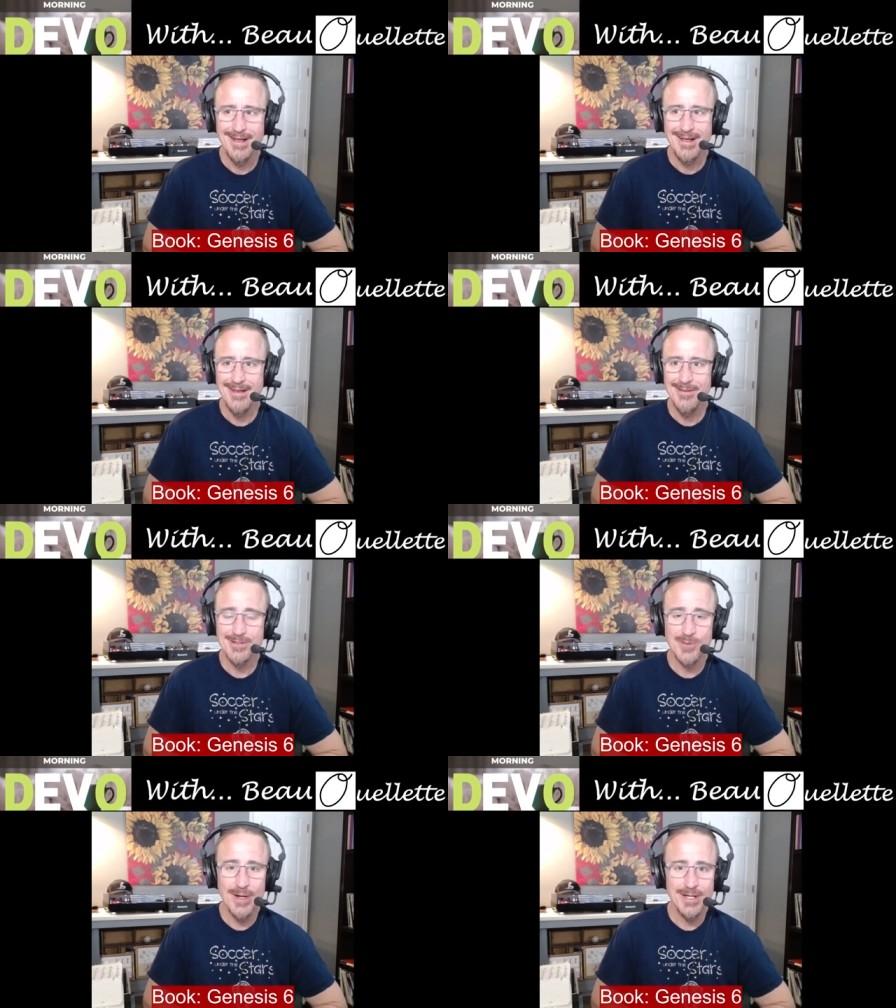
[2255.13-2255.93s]
Uh,
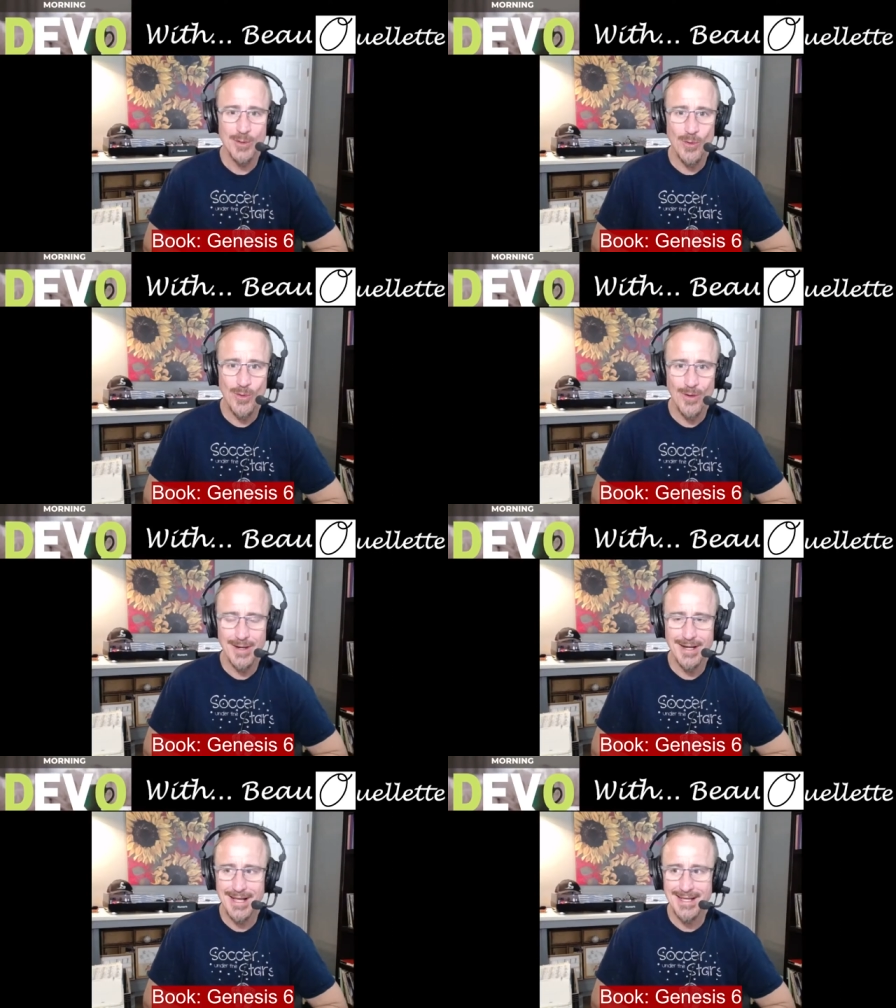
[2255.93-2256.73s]
there's one door,
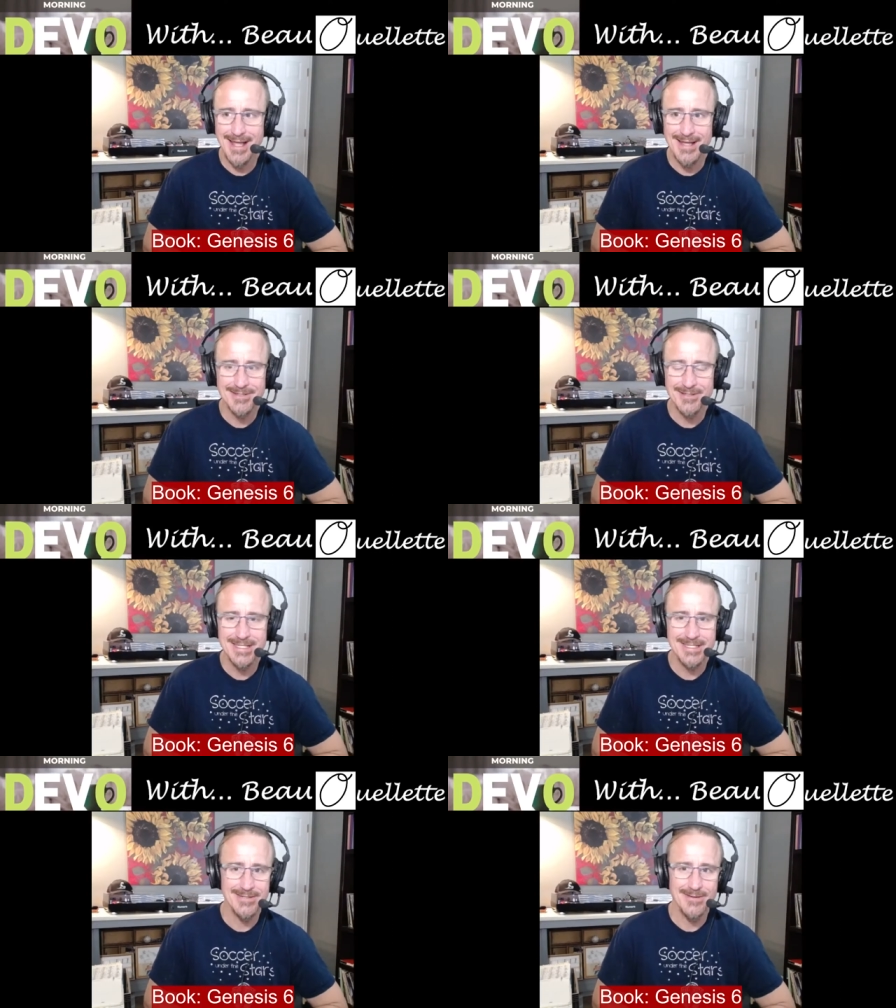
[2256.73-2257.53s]
and I can enter
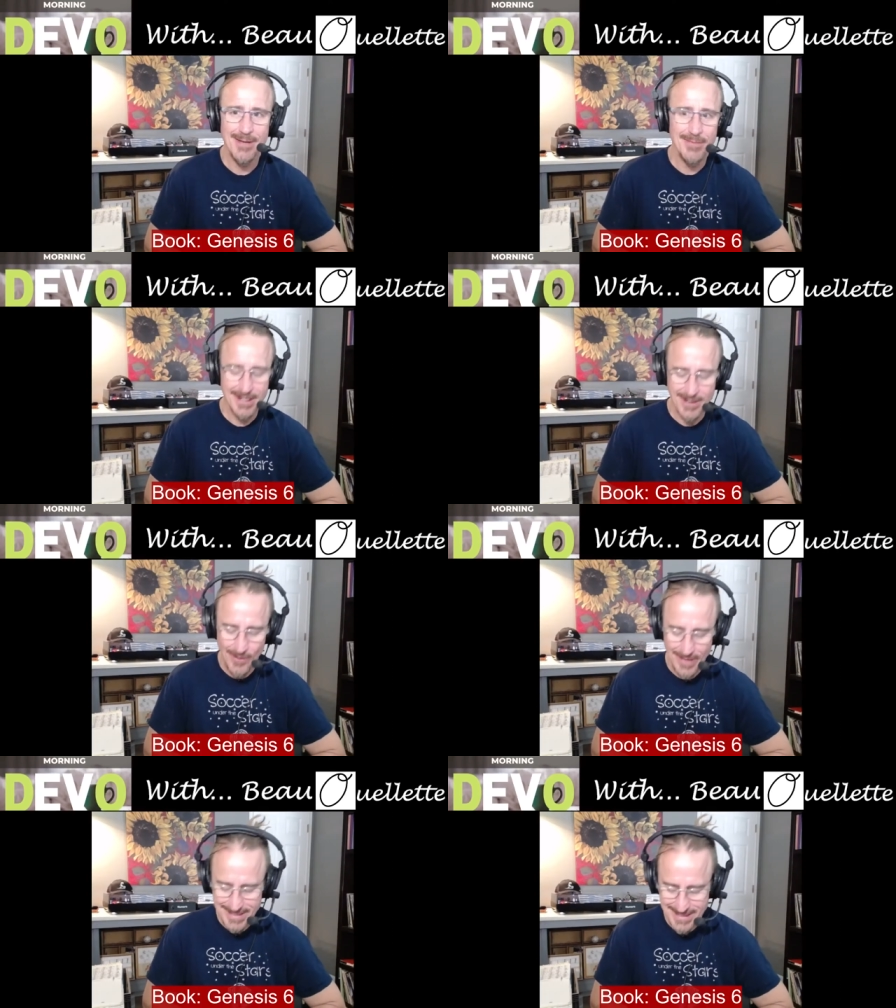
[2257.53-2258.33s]
into, and I'm going to
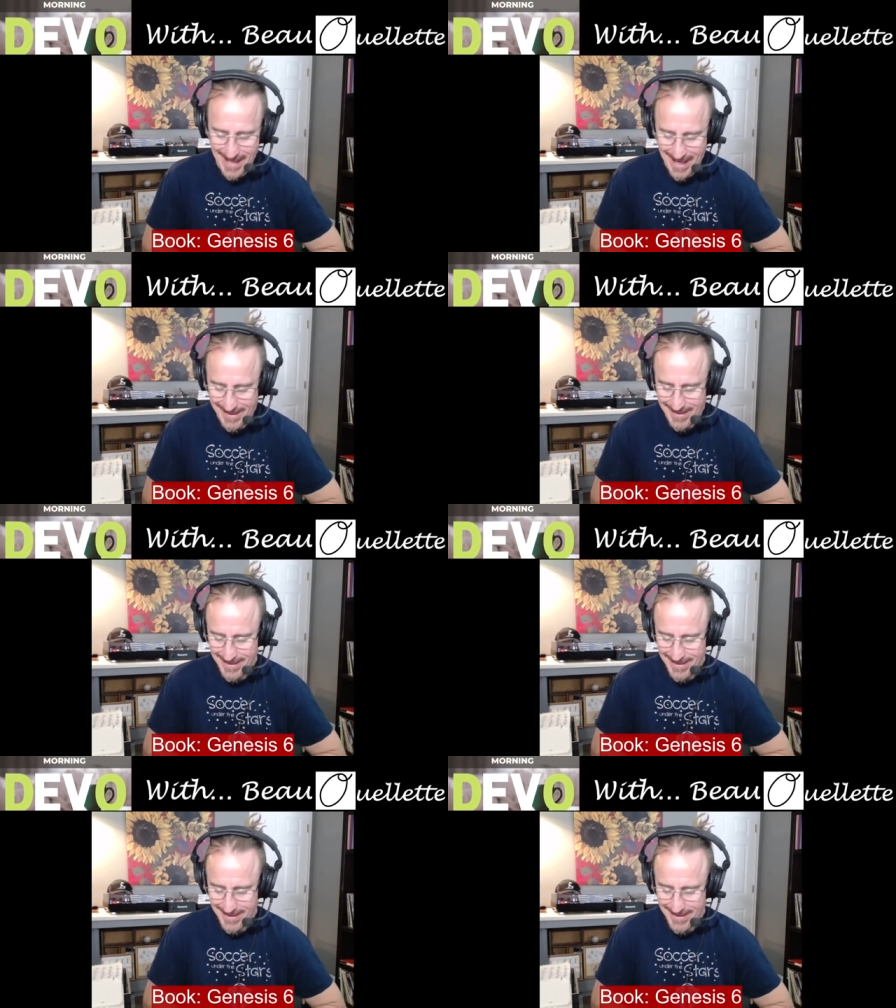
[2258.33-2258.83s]
go into that.